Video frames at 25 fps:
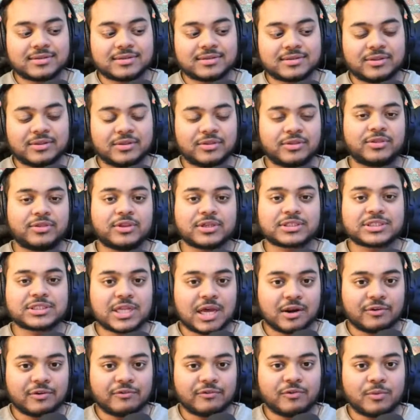the style
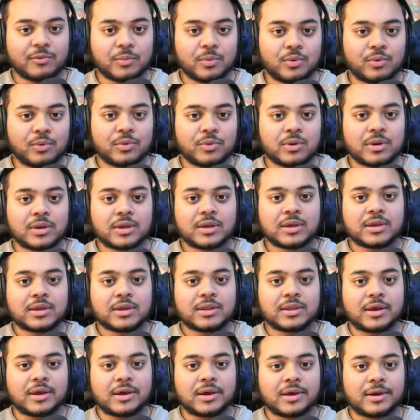of football
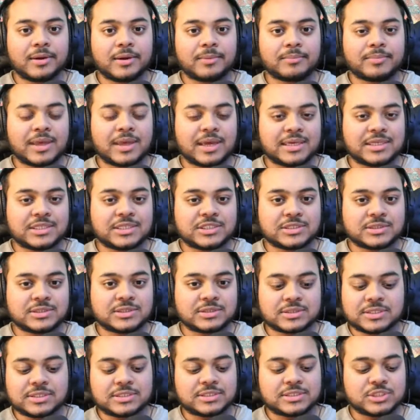that he's
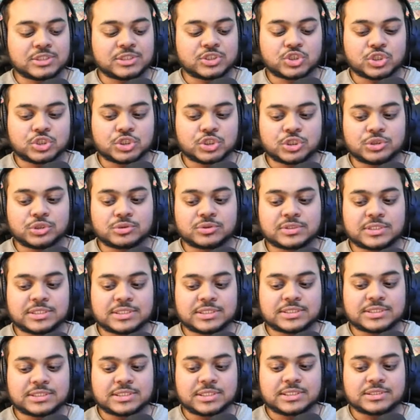introduced this
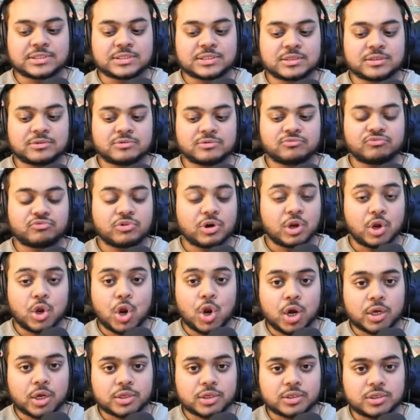season,
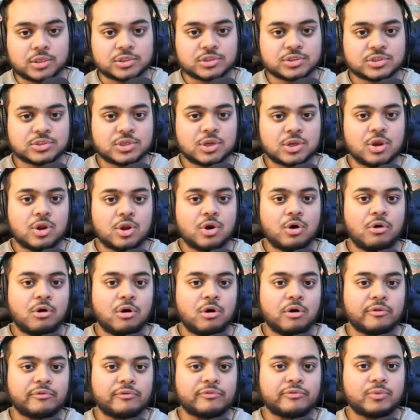regardless
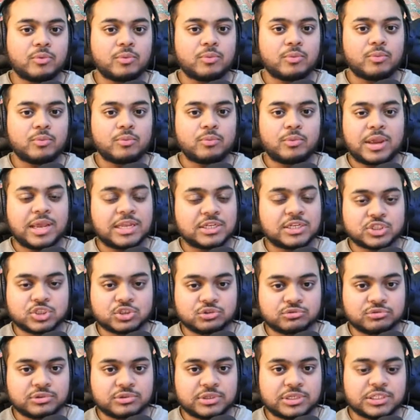of
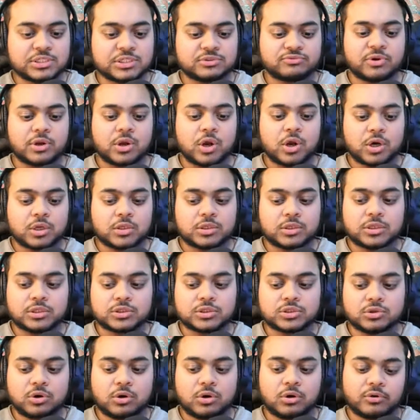injuries, regardless
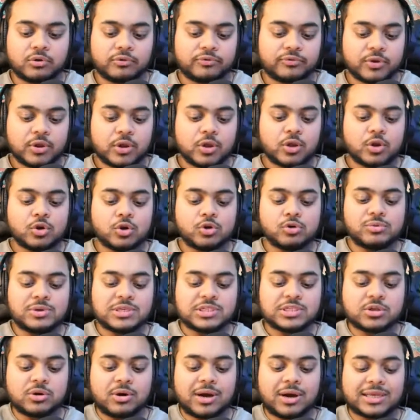of who he's
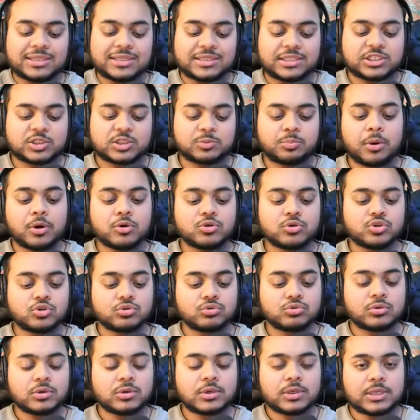got at disposal.
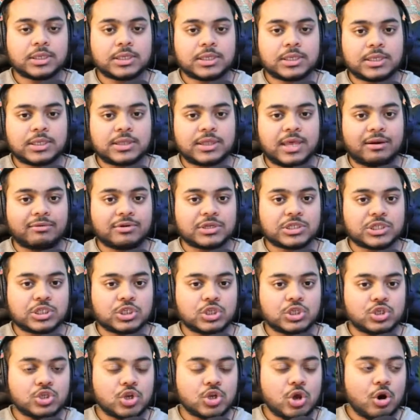There's
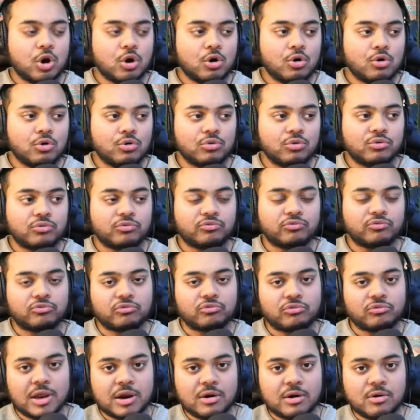no
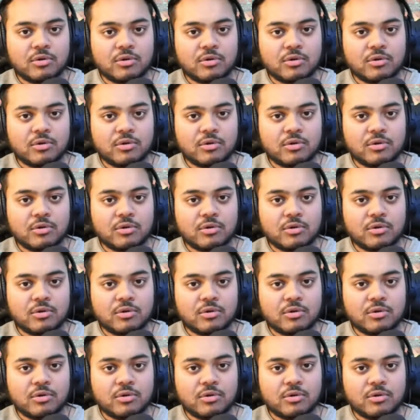real